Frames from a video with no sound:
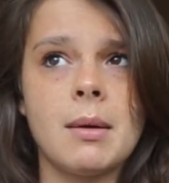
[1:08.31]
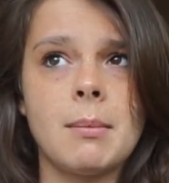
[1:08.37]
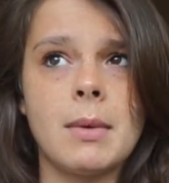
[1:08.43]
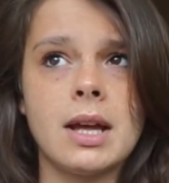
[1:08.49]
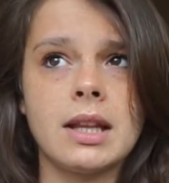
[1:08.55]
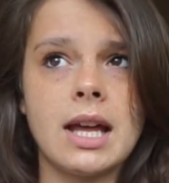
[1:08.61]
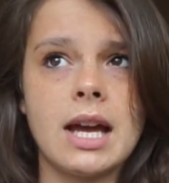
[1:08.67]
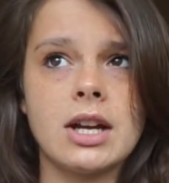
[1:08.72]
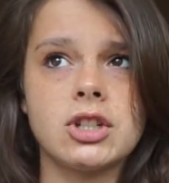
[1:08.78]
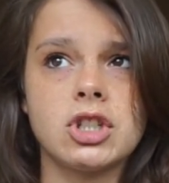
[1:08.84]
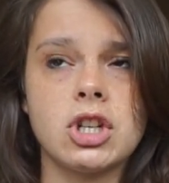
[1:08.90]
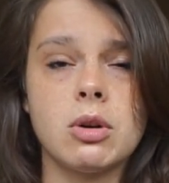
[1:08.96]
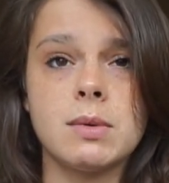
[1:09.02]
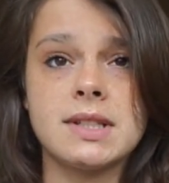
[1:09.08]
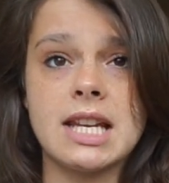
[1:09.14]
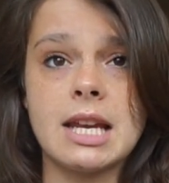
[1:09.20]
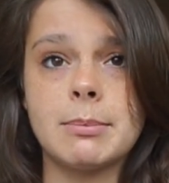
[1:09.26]
My last
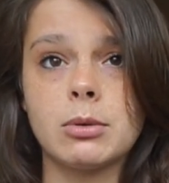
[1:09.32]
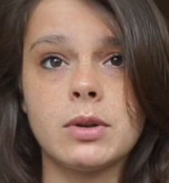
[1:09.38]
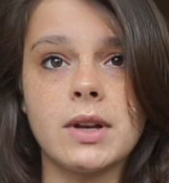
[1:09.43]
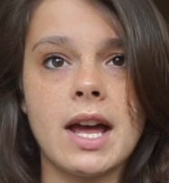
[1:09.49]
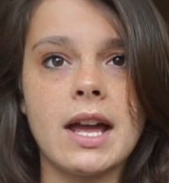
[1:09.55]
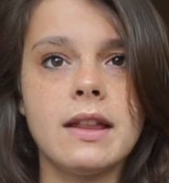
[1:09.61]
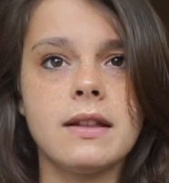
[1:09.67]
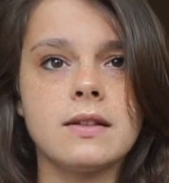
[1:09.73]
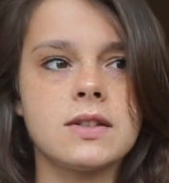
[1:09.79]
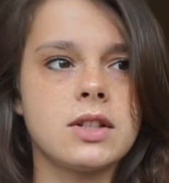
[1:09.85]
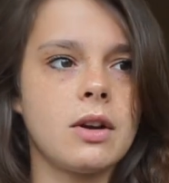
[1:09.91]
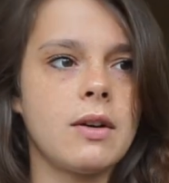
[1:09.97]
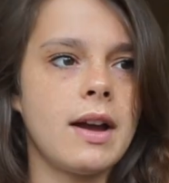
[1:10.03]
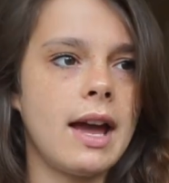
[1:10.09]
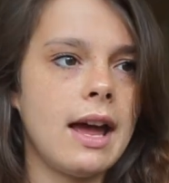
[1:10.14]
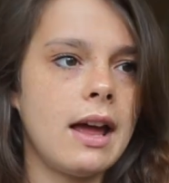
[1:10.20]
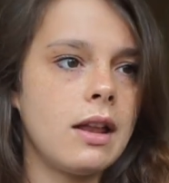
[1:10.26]
show was April 9th,
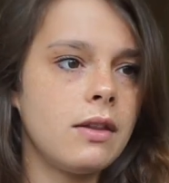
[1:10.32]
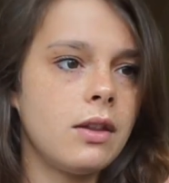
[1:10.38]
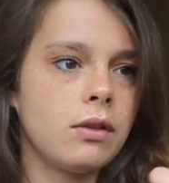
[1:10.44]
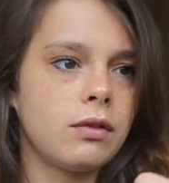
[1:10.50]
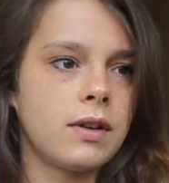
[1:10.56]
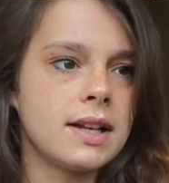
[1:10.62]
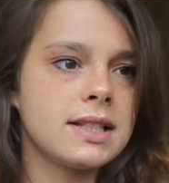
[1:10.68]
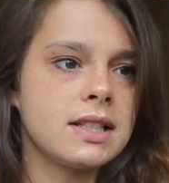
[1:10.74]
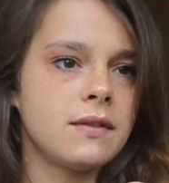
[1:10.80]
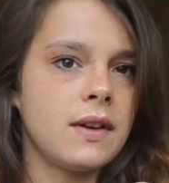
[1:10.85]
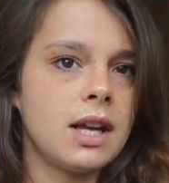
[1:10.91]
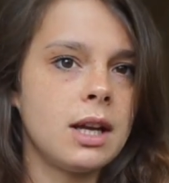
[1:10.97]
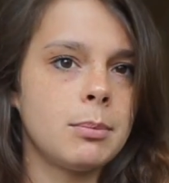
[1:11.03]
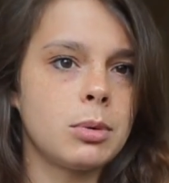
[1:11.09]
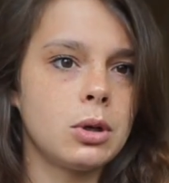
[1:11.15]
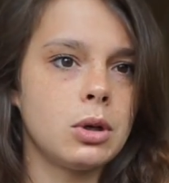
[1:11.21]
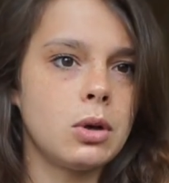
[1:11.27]
so I had the rest of
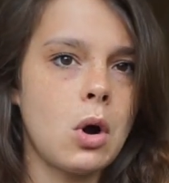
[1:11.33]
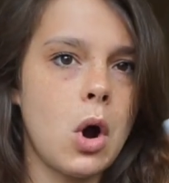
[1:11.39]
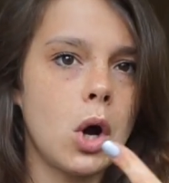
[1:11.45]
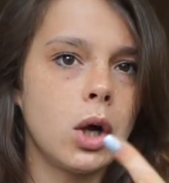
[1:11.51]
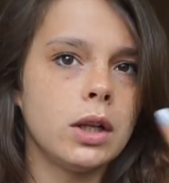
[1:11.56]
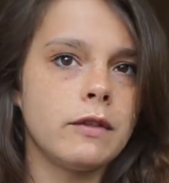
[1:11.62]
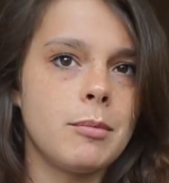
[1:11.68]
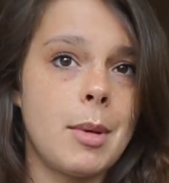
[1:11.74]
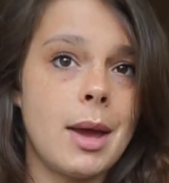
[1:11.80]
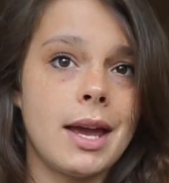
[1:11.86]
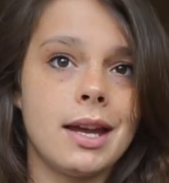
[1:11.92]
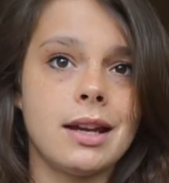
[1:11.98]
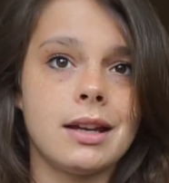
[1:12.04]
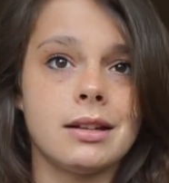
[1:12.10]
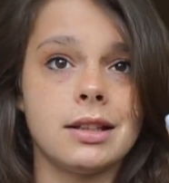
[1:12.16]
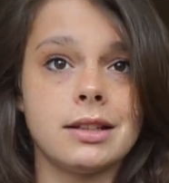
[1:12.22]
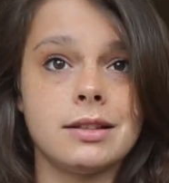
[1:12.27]
April, all of
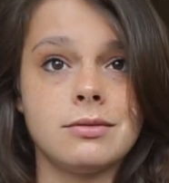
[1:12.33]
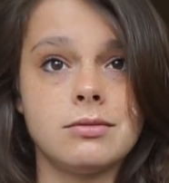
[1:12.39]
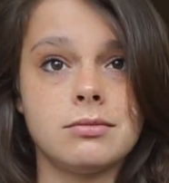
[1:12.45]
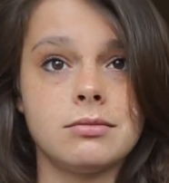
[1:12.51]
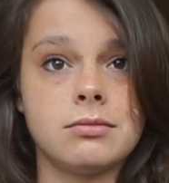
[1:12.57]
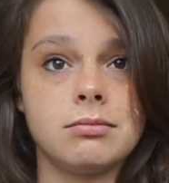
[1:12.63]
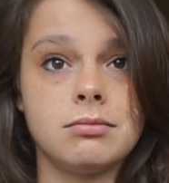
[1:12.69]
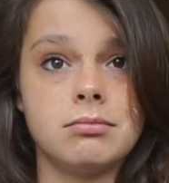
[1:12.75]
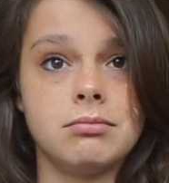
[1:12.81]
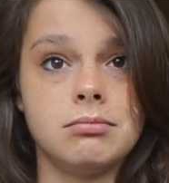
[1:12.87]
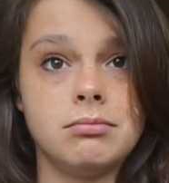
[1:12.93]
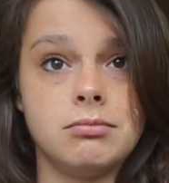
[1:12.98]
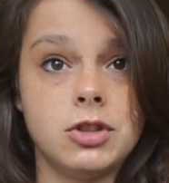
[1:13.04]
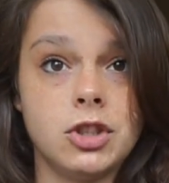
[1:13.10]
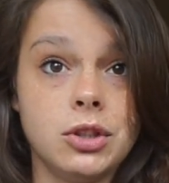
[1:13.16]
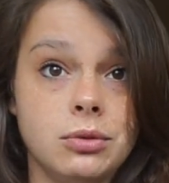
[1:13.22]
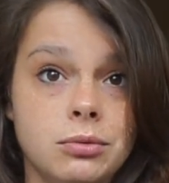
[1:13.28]
May, and
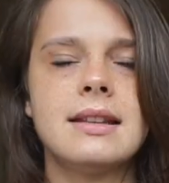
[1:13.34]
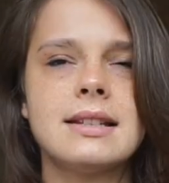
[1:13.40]
June.